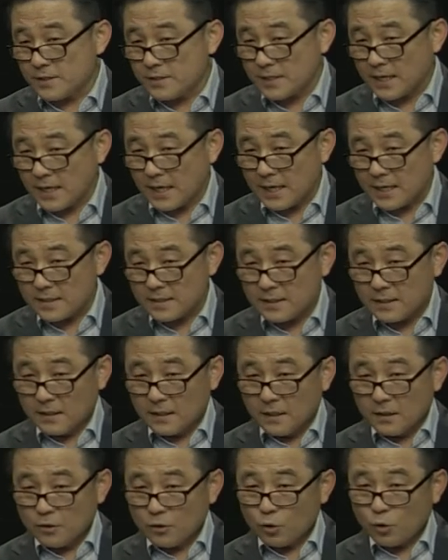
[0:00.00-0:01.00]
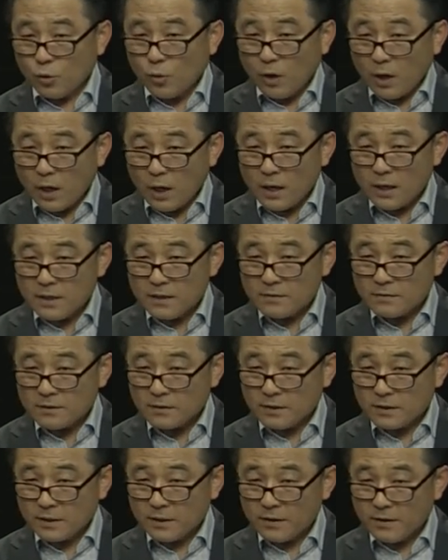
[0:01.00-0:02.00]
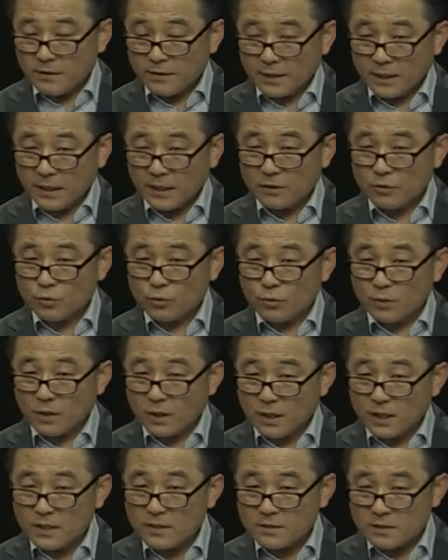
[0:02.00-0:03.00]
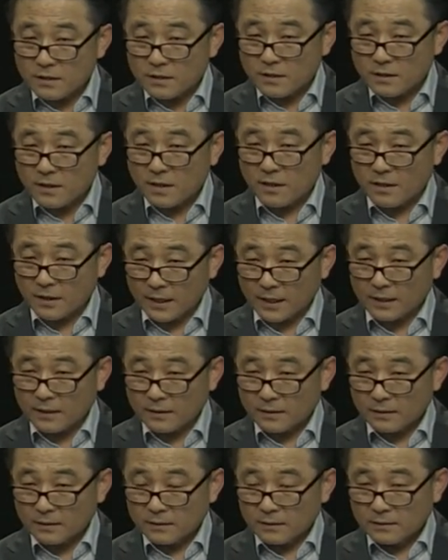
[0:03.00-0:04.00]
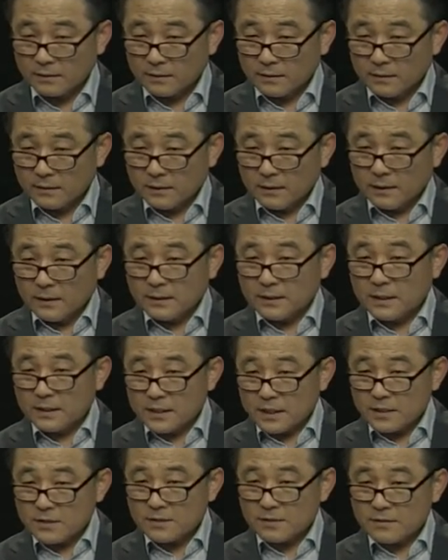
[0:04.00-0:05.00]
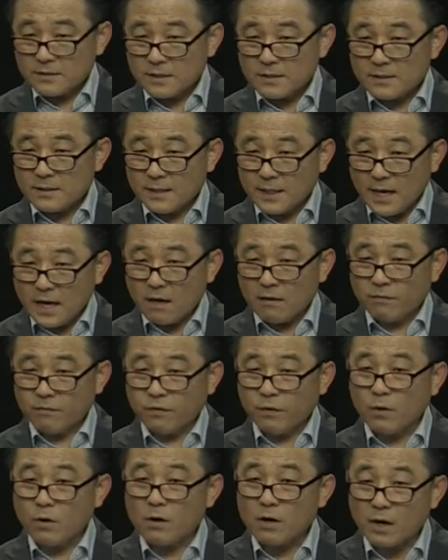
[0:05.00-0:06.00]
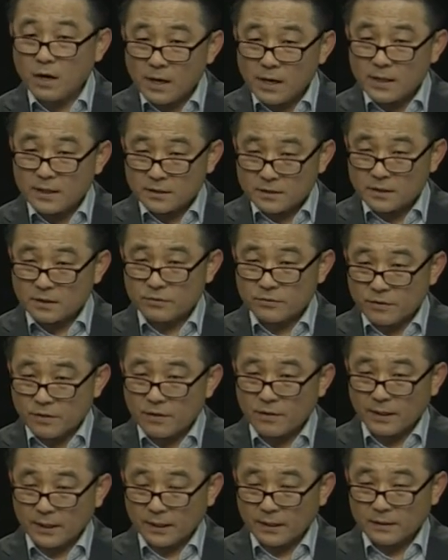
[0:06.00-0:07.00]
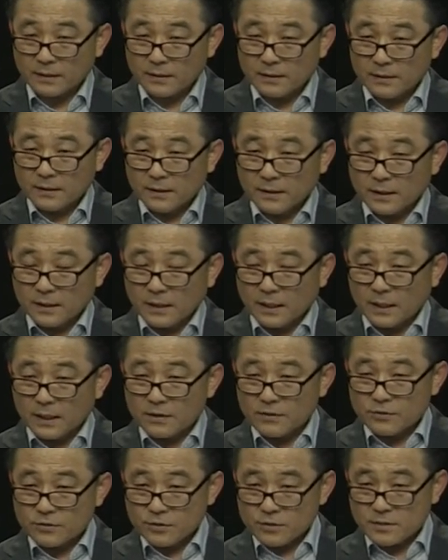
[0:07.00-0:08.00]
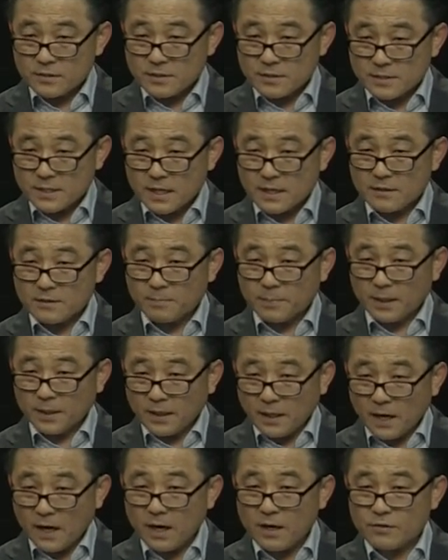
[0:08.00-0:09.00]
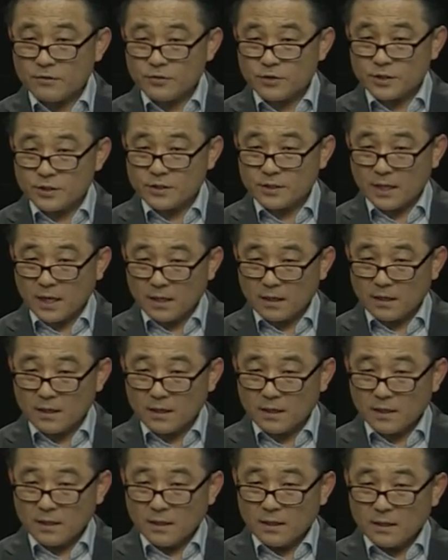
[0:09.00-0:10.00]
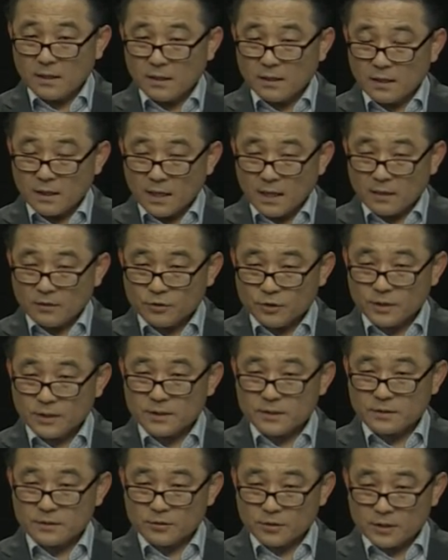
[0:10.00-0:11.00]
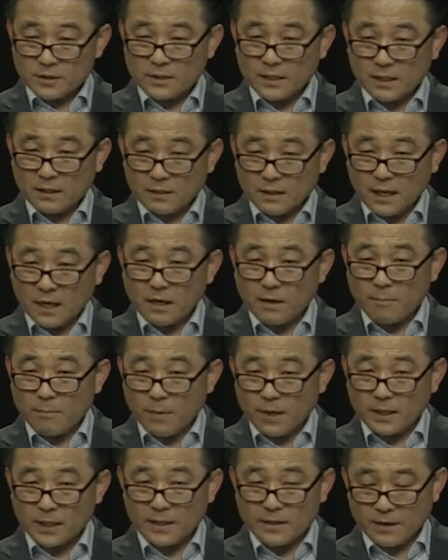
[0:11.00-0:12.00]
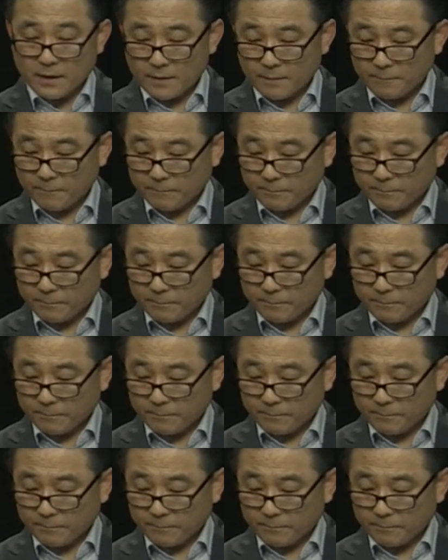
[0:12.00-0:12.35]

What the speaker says: says, to her is a good thing, to her is a good thing. Then teacher says, yeah, for her it's a good thing. And student says, because she's got a lot of money there.